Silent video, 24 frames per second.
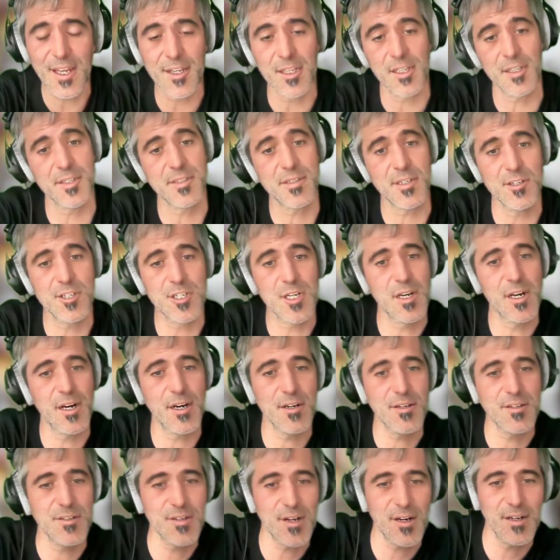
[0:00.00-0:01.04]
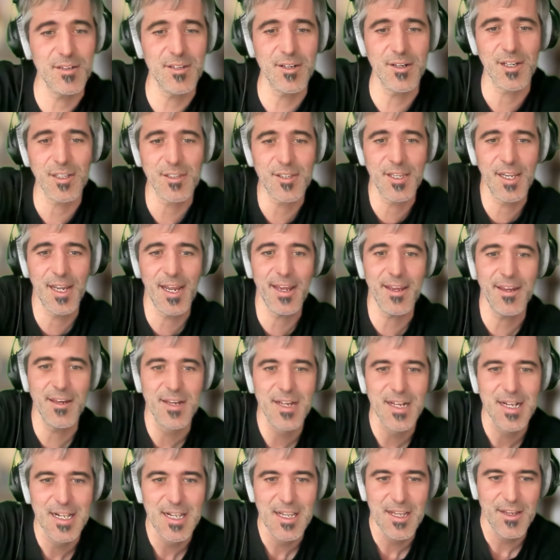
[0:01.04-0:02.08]
analyst engineers are doing today,
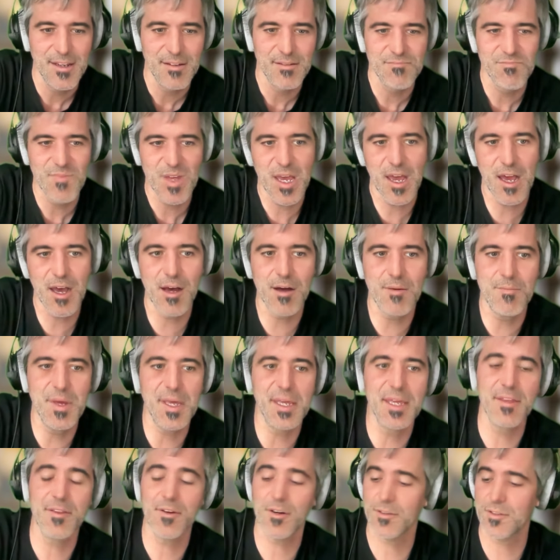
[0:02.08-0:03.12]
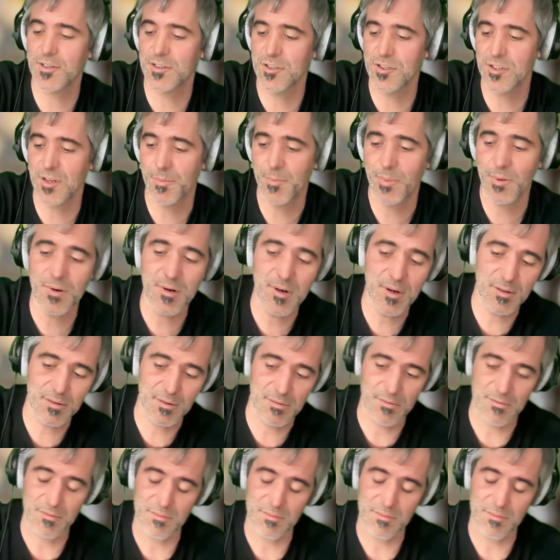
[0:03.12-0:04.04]
um, either to support